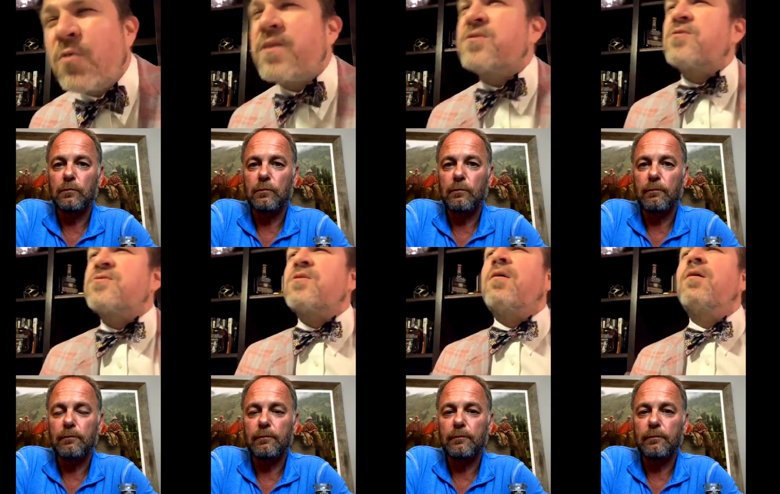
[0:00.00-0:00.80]
Speaker 1: you
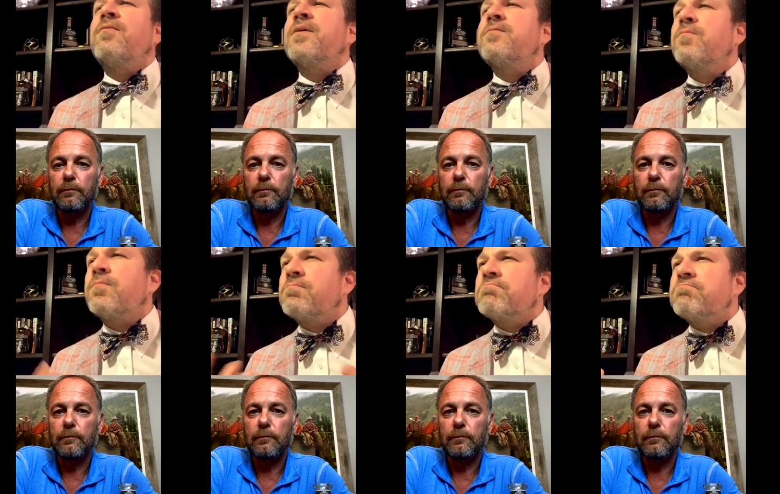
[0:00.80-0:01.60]
saw that
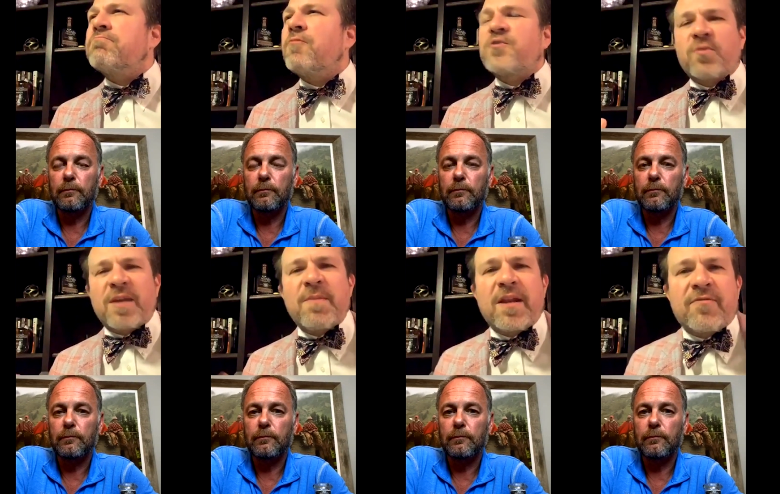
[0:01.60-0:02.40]
was really
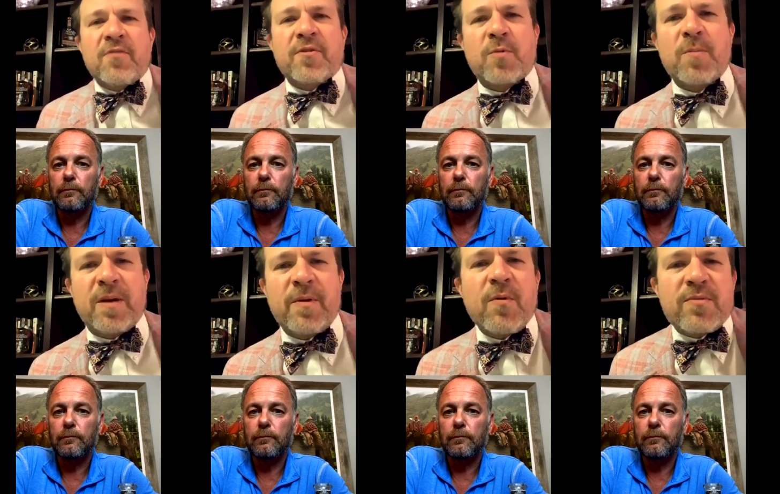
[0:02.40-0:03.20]
meaningful for bourbon? I
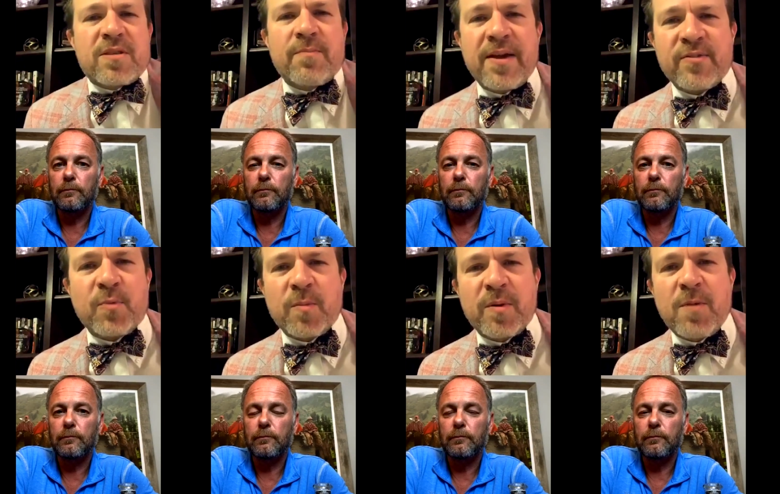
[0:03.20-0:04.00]
mean, what was the best
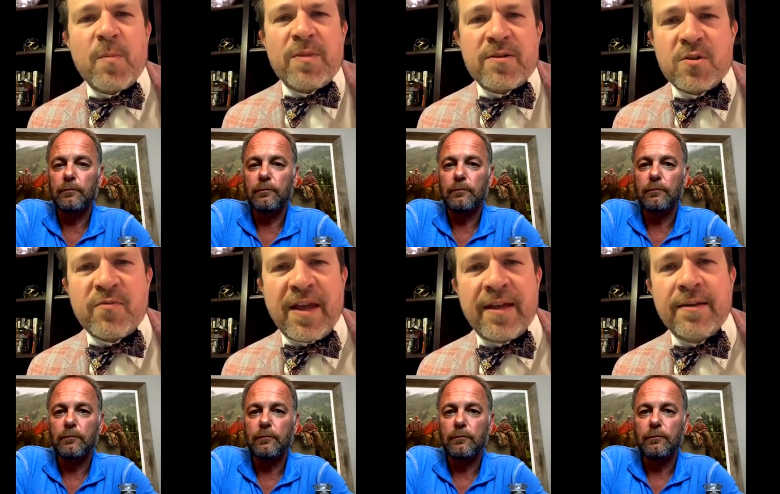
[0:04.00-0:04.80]
bourbon moment that you've had?